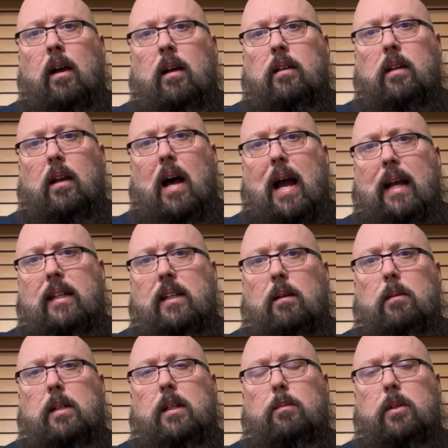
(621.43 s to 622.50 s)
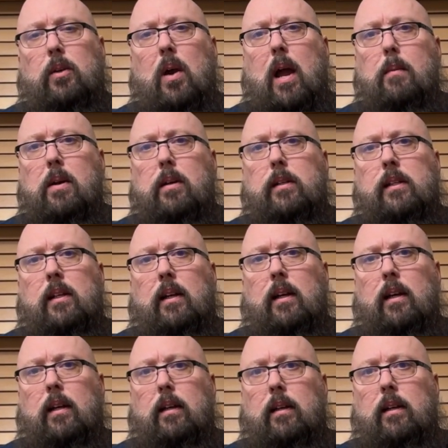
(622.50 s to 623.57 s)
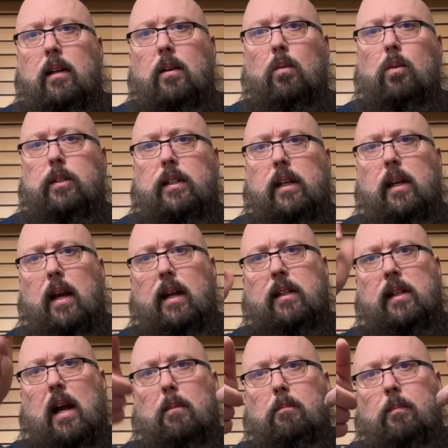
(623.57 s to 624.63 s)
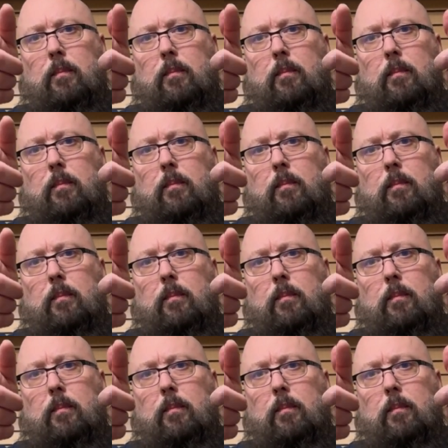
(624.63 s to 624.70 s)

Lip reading: likes and the subscribers, and we'll see you next time.